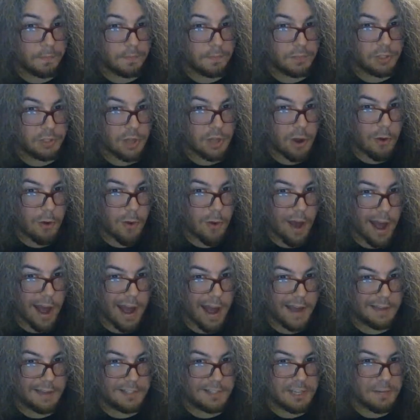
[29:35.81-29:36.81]
So
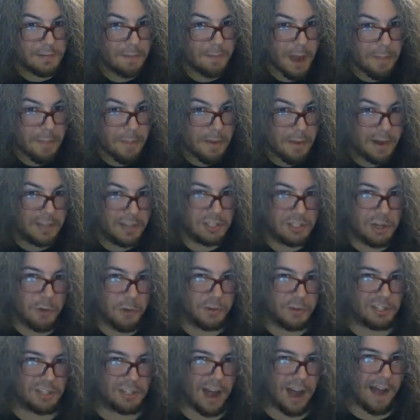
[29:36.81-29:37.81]
I did my buddy Joe
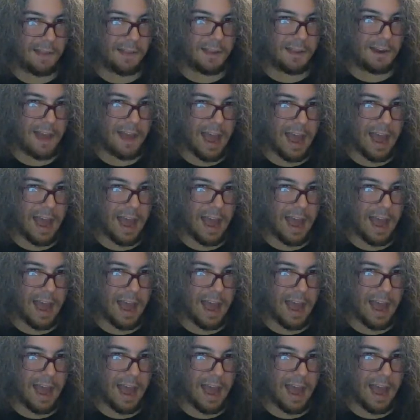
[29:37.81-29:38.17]
a solid,